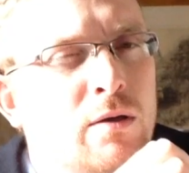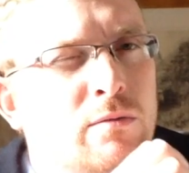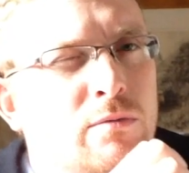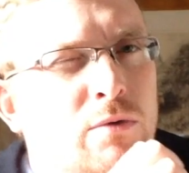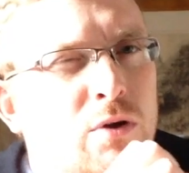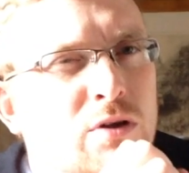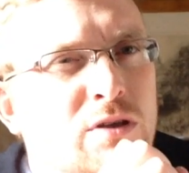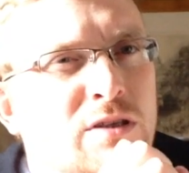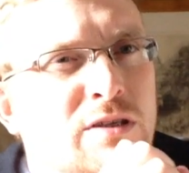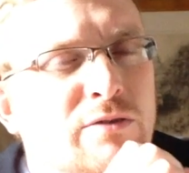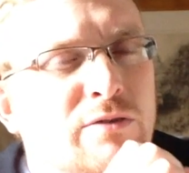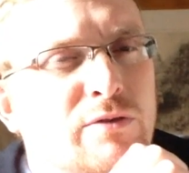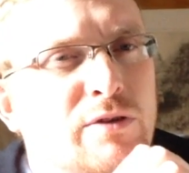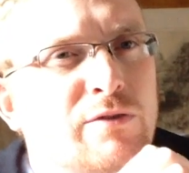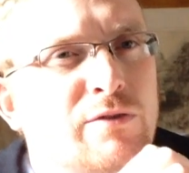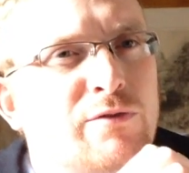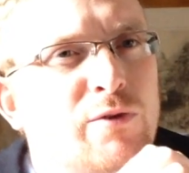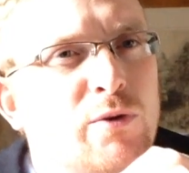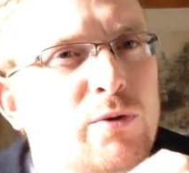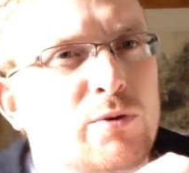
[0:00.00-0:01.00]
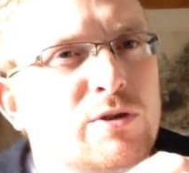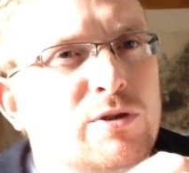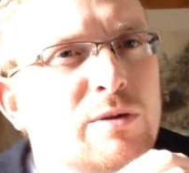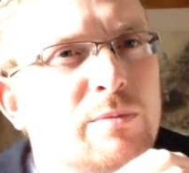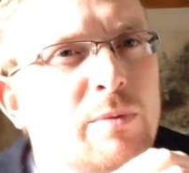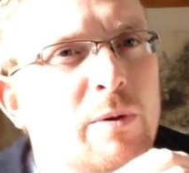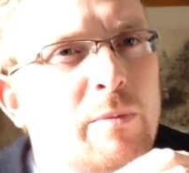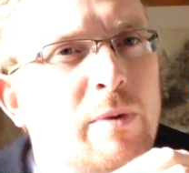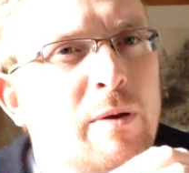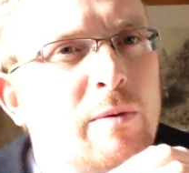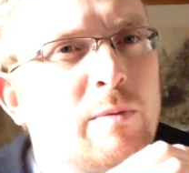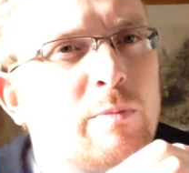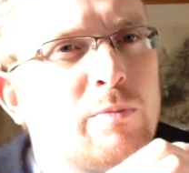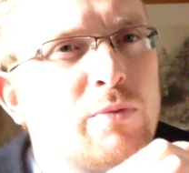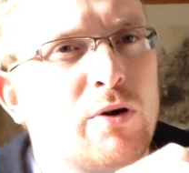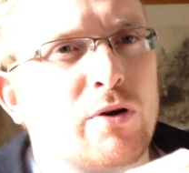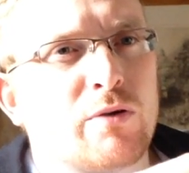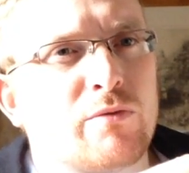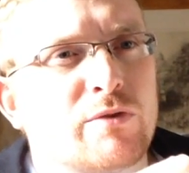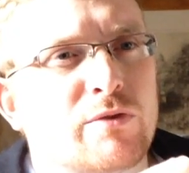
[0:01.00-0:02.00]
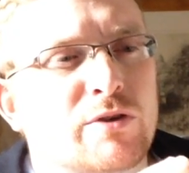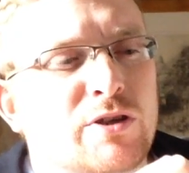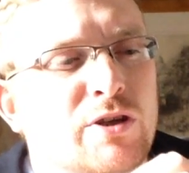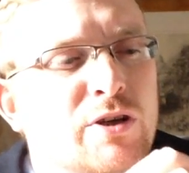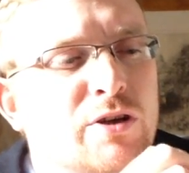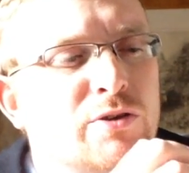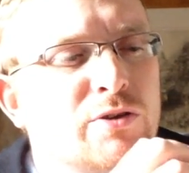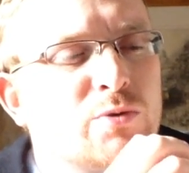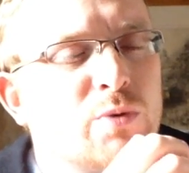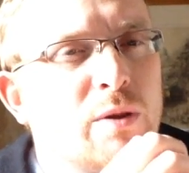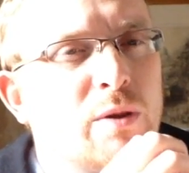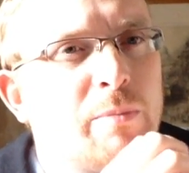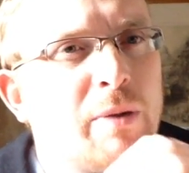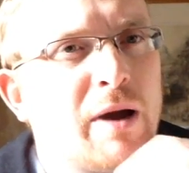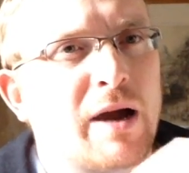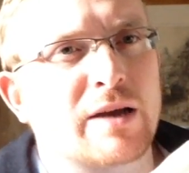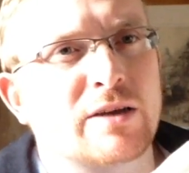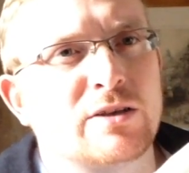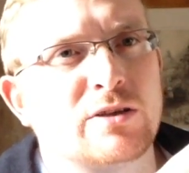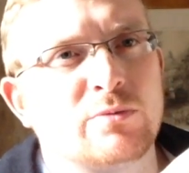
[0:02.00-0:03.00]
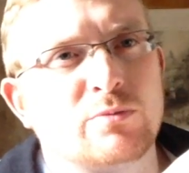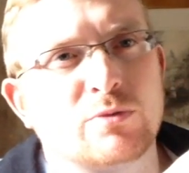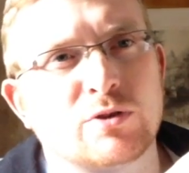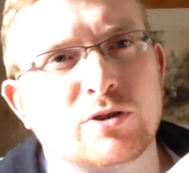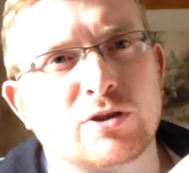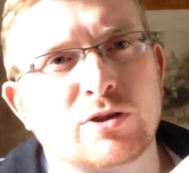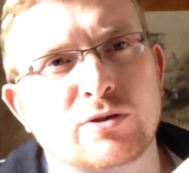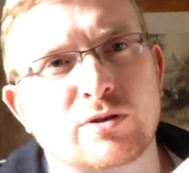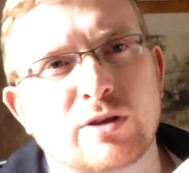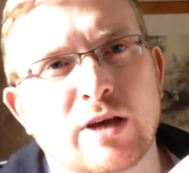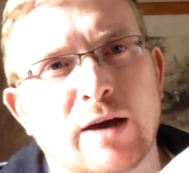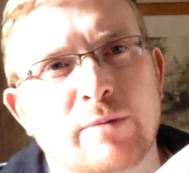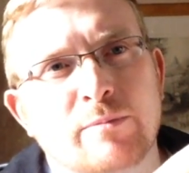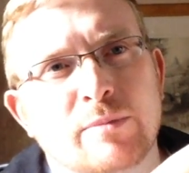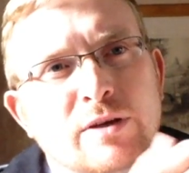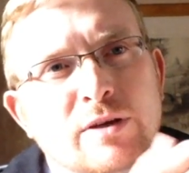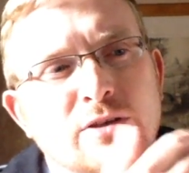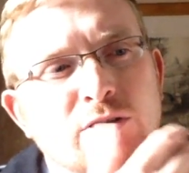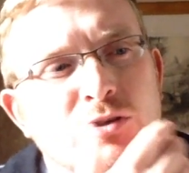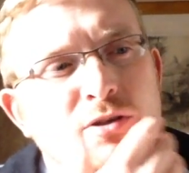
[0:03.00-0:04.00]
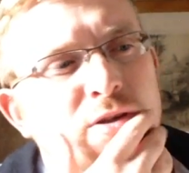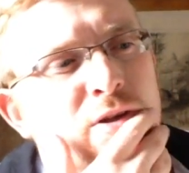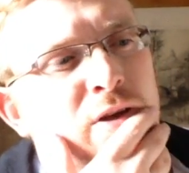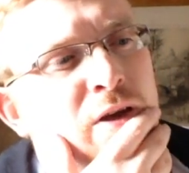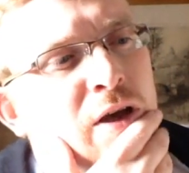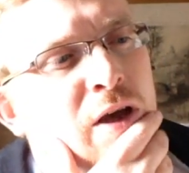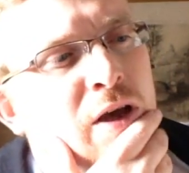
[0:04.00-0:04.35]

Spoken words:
not necessarily faulty, but maybe product returns where the packaging was too damaged.